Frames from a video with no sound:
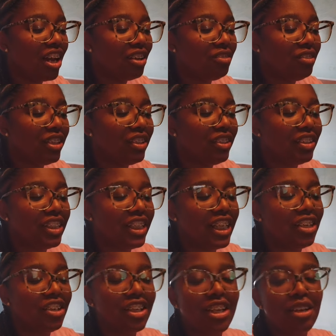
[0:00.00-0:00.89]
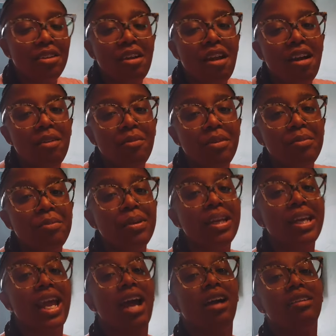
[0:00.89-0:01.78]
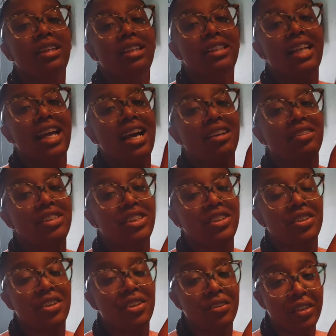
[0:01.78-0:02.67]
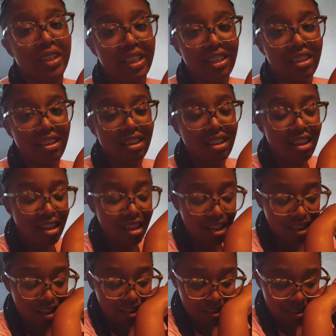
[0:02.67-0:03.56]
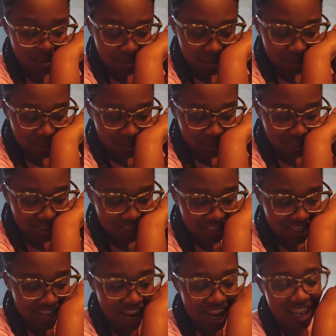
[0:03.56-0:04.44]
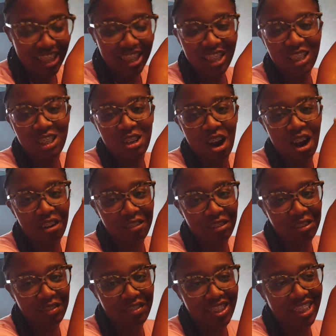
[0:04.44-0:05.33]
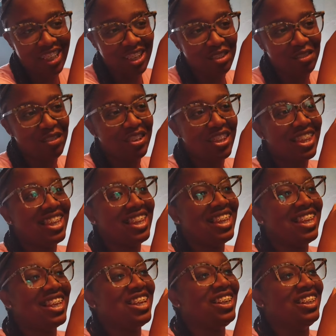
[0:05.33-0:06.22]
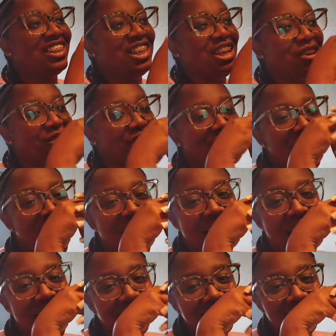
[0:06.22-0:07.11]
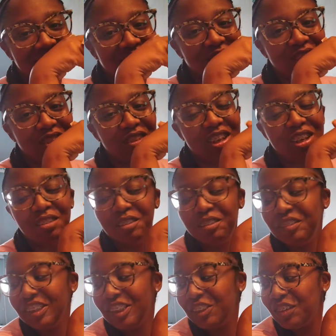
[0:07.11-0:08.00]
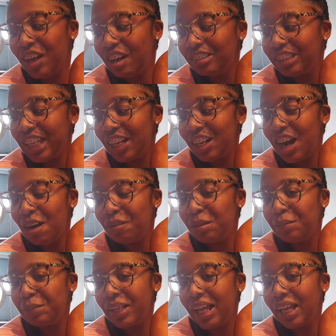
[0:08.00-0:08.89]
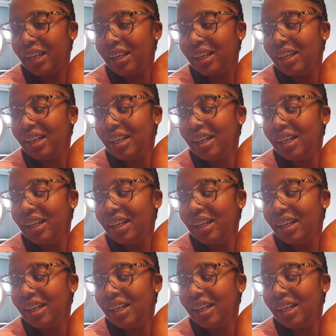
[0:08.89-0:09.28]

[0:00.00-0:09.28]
been counting down to three to take the strawberry. Good thing we asked. It would have been 2 hours later. I would have been like,